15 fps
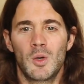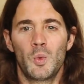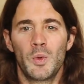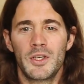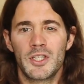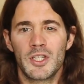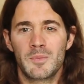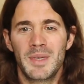
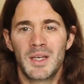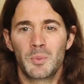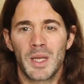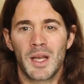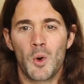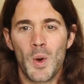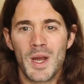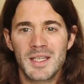which has been
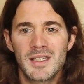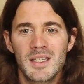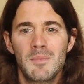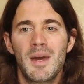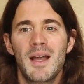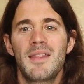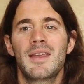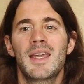requested
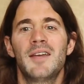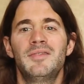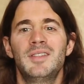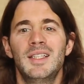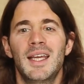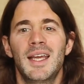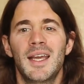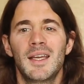by the
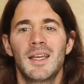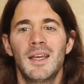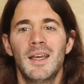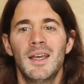FDA